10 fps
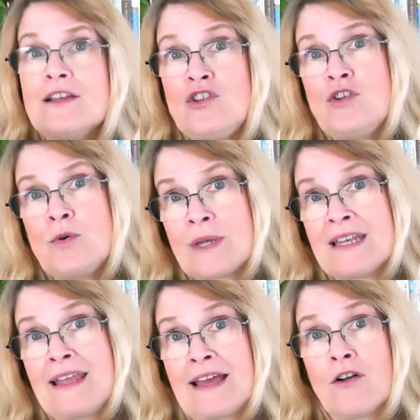you
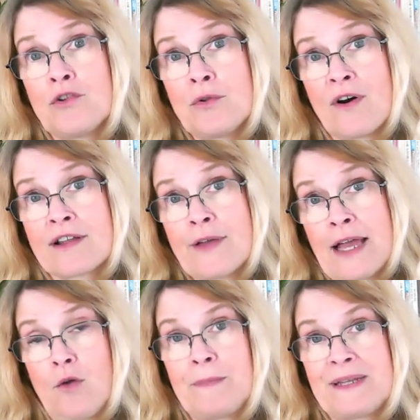can get a lot of
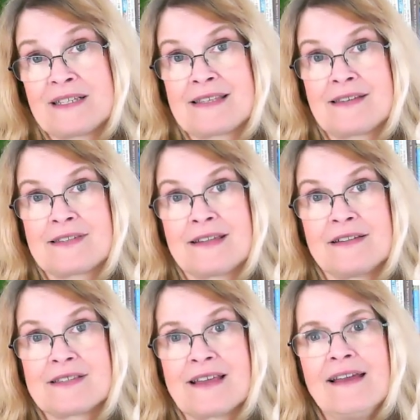help and
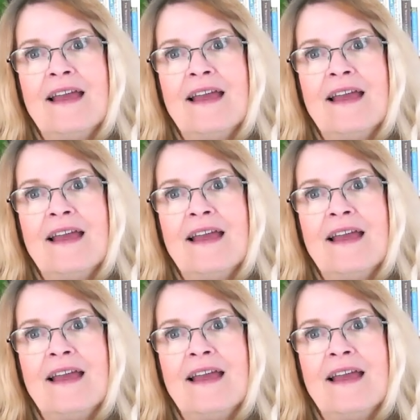assistance.